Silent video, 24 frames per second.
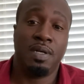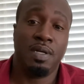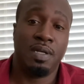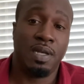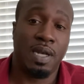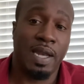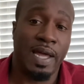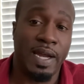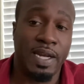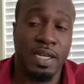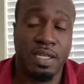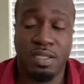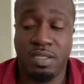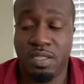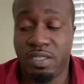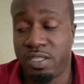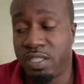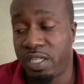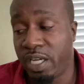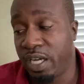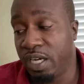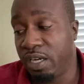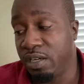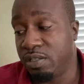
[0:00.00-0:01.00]
Like,
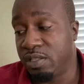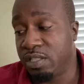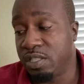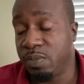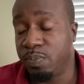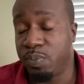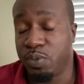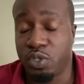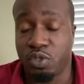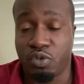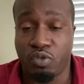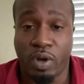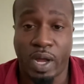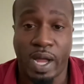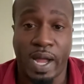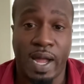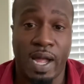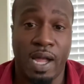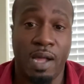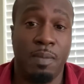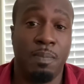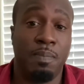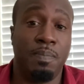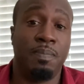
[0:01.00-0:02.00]
share,
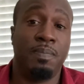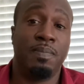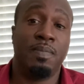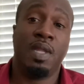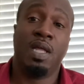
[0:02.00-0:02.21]
subscribe.